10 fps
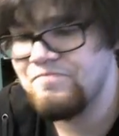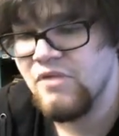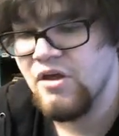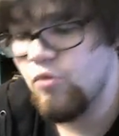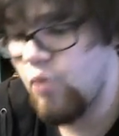
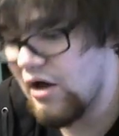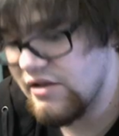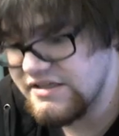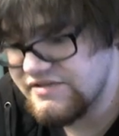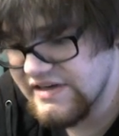While
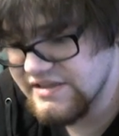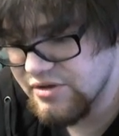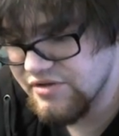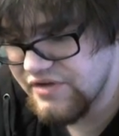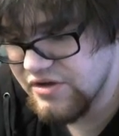he's face-up
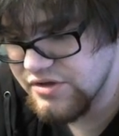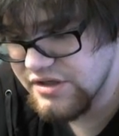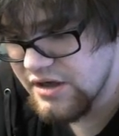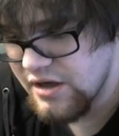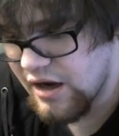on the field,
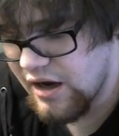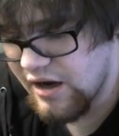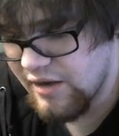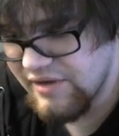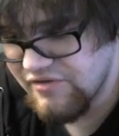if